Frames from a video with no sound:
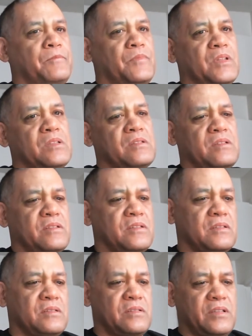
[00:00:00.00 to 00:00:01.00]
This, the
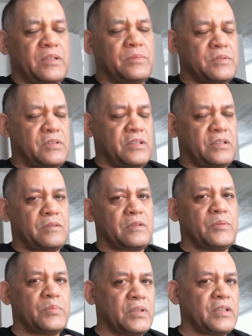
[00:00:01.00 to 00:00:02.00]
disciples didn't
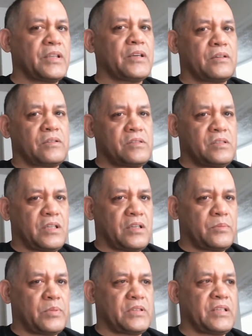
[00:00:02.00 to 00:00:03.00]
completely understand,
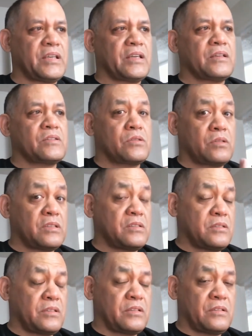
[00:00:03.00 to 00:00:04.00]
but they
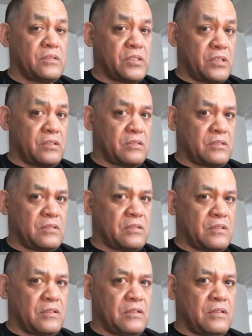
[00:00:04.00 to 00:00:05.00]
trusted Jesus.
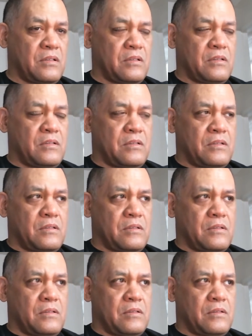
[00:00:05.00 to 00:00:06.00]

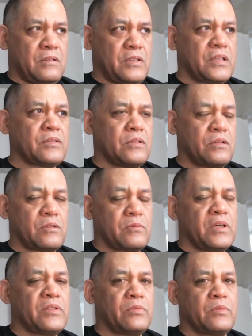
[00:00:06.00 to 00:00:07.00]
They didn't turn
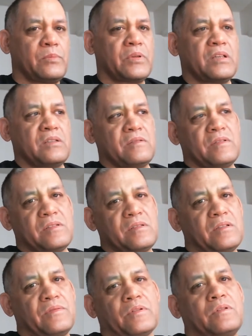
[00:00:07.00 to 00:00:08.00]
away from him because of this
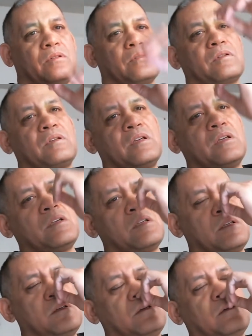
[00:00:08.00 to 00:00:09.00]
difficult,
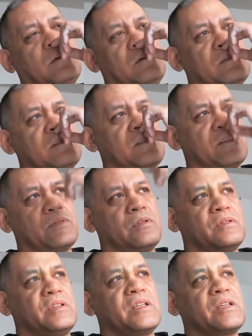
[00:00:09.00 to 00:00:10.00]
uh, this
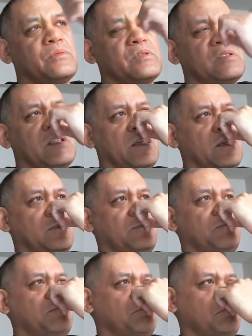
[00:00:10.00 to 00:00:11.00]
difficult thing he was saying.
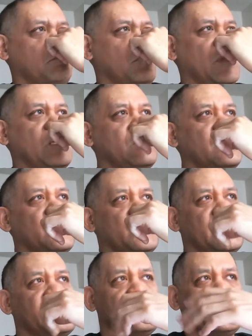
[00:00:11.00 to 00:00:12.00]
But
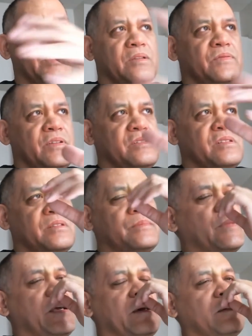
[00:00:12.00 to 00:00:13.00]
it just made the Pharisees
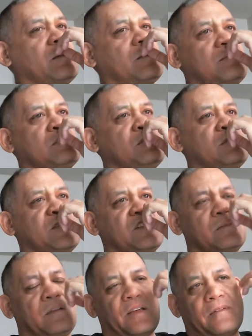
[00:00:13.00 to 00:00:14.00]
mad
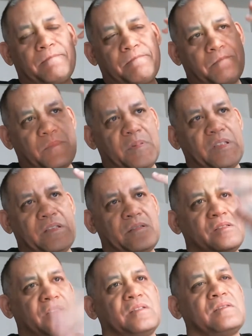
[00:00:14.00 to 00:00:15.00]
just like
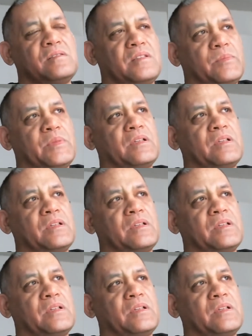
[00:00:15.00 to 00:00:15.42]
incense them.